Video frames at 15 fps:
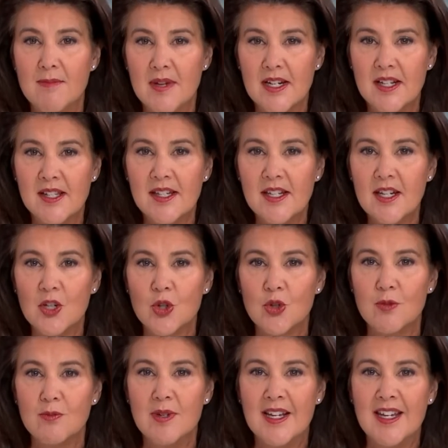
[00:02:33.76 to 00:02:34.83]
Minister
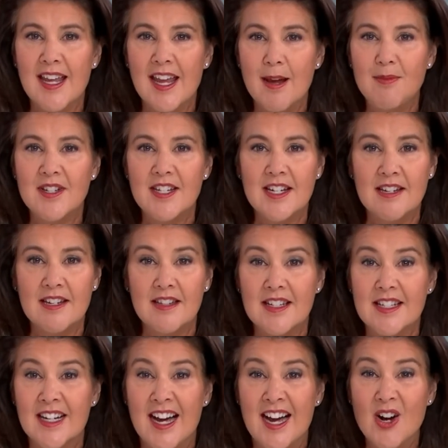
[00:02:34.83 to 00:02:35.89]
could be kept in the
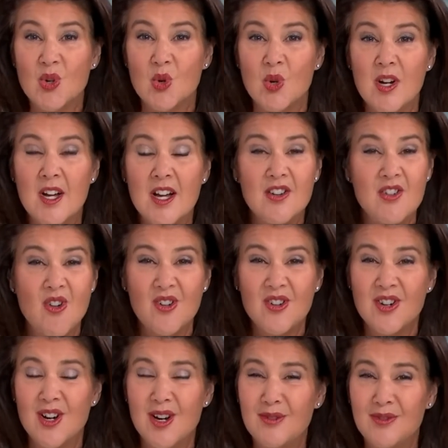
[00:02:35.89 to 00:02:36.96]
dark or not
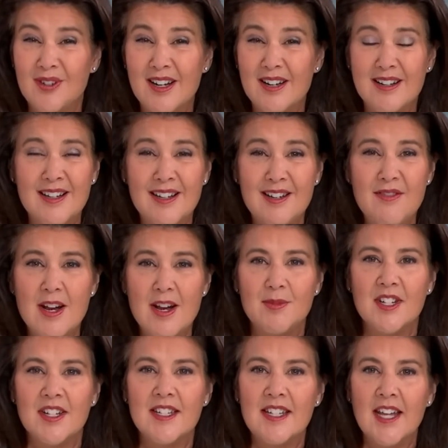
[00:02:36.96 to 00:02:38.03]
know for even up
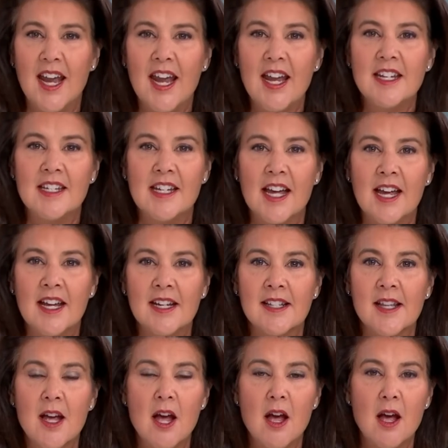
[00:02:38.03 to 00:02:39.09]
to 10 days
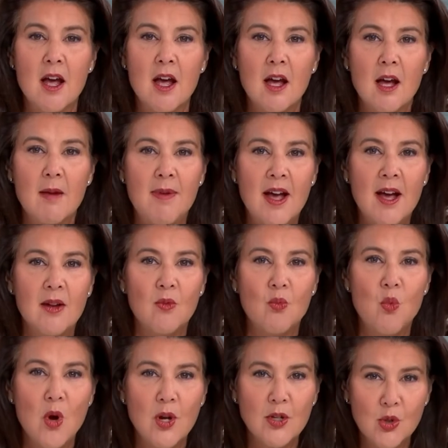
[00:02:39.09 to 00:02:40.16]
about
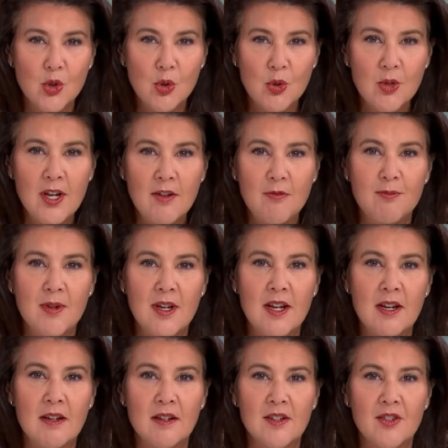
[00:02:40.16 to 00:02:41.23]
what could have
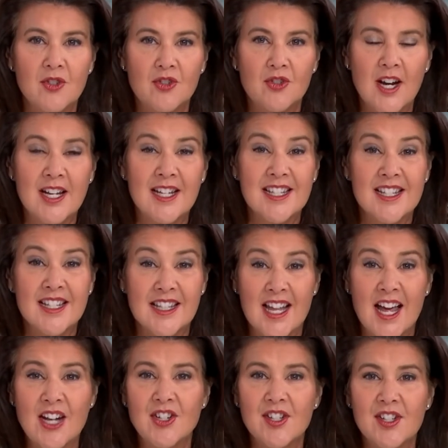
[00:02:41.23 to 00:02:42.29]
been Australia's
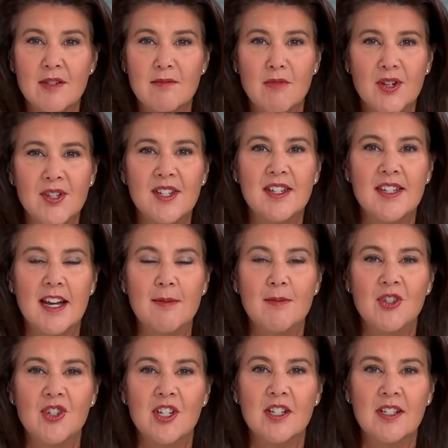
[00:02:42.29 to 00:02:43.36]
largest and most
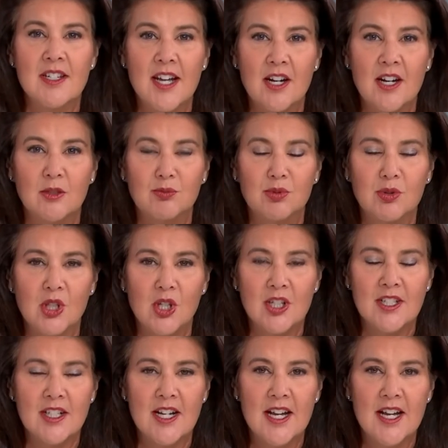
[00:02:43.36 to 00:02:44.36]
damaging terror plot